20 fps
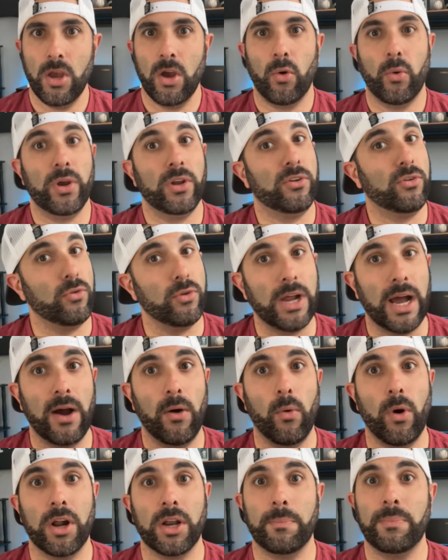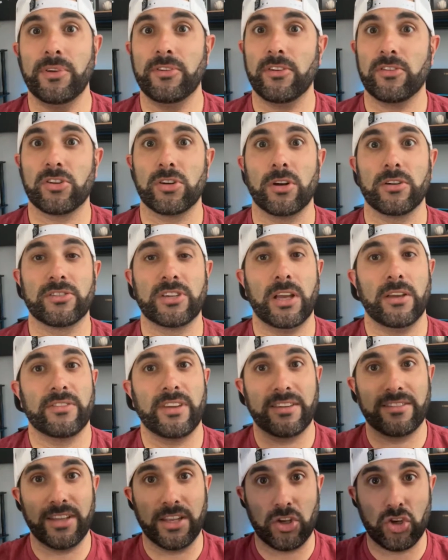We do not want to position ourselves
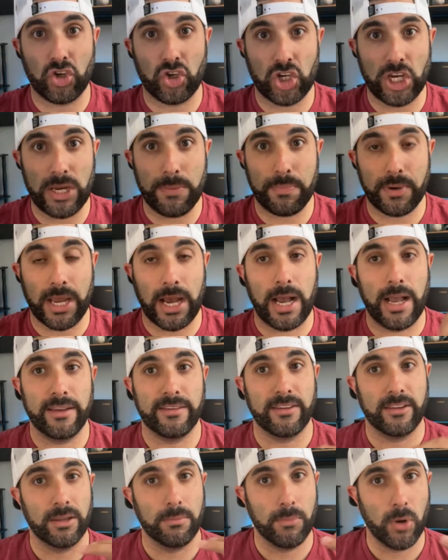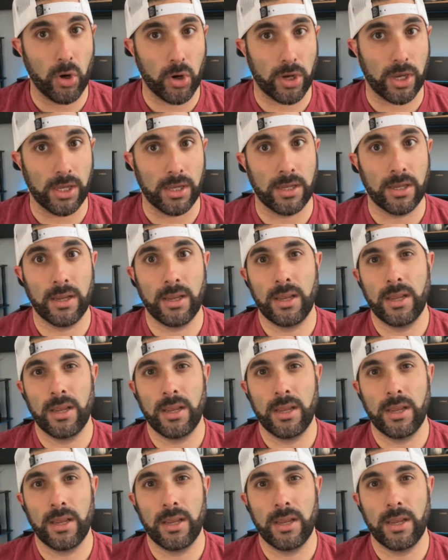as the cheap guys in the market.